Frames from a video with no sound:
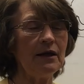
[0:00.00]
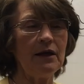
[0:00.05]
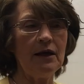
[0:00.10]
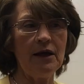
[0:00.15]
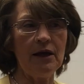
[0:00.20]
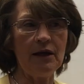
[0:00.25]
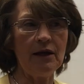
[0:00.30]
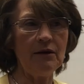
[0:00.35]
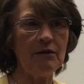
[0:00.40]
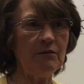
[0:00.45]

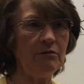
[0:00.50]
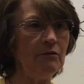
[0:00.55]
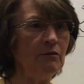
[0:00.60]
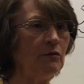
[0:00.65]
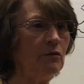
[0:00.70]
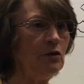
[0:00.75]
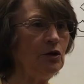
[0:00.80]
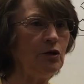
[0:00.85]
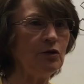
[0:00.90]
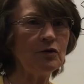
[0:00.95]
he
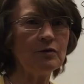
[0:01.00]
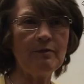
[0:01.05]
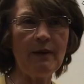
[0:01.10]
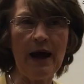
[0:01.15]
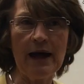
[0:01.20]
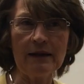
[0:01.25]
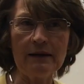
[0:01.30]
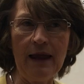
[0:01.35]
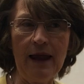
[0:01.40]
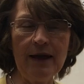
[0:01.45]
used
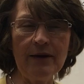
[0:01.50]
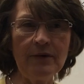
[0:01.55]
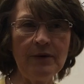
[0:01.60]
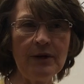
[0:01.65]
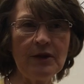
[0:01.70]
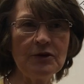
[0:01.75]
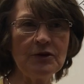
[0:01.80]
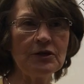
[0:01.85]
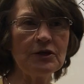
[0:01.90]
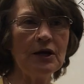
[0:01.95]
bad
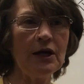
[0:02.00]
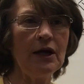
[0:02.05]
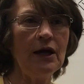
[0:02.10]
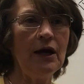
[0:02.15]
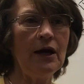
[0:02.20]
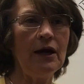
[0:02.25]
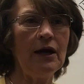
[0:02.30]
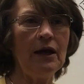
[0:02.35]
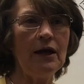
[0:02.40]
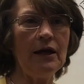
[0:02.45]
language,
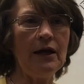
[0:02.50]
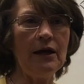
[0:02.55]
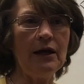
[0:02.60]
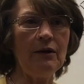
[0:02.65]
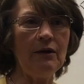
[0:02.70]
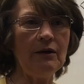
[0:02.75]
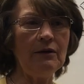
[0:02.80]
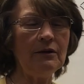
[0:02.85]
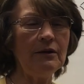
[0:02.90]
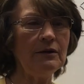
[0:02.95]

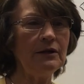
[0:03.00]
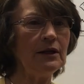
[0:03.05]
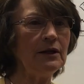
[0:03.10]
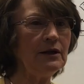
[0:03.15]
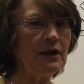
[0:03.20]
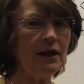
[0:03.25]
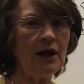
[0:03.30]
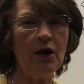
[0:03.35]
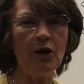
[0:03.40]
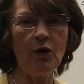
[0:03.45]
he
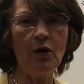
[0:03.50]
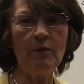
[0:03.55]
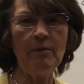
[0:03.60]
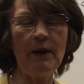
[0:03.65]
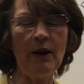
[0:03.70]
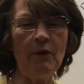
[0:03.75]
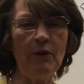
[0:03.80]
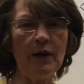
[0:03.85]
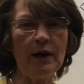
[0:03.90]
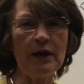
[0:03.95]
didn't care
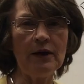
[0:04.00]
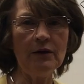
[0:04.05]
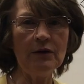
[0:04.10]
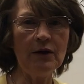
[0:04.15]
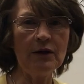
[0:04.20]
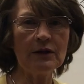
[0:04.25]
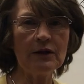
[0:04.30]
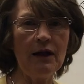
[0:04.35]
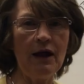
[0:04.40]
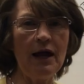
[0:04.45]
about what he
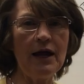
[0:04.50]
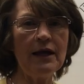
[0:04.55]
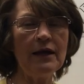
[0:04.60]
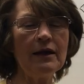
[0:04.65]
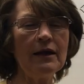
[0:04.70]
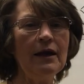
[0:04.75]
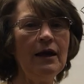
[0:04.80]
looked like.